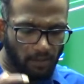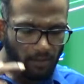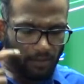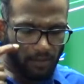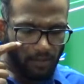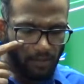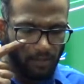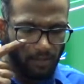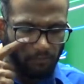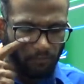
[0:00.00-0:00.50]

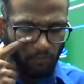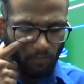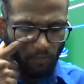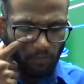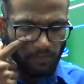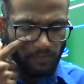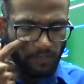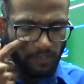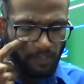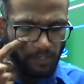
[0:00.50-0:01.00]
a
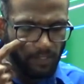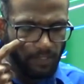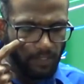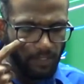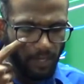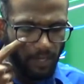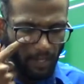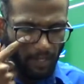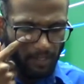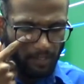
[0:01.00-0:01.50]
force in a
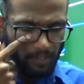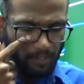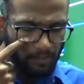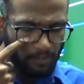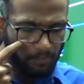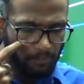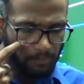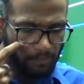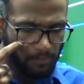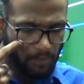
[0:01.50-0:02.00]
diagram.
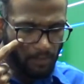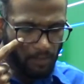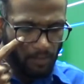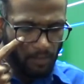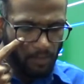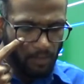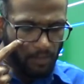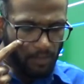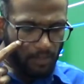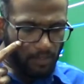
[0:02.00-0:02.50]

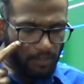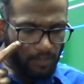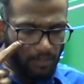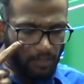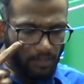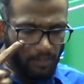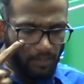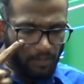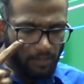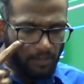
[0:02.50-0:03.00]
In
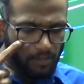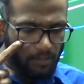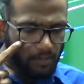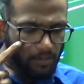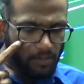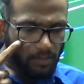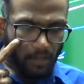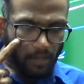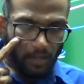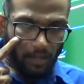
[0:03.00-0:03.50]

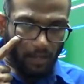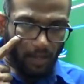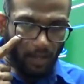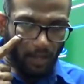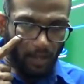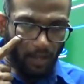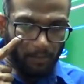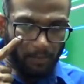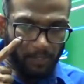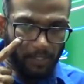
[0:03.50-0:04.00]
the
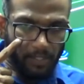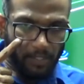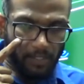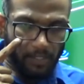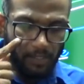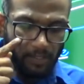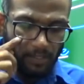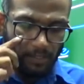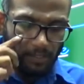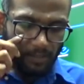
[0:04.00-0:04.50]
I'm reading
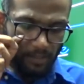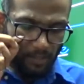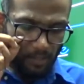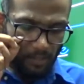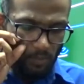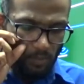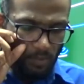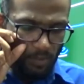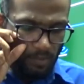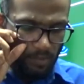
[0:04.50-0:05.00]
the
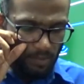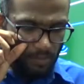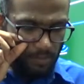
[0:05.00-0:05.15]
tute.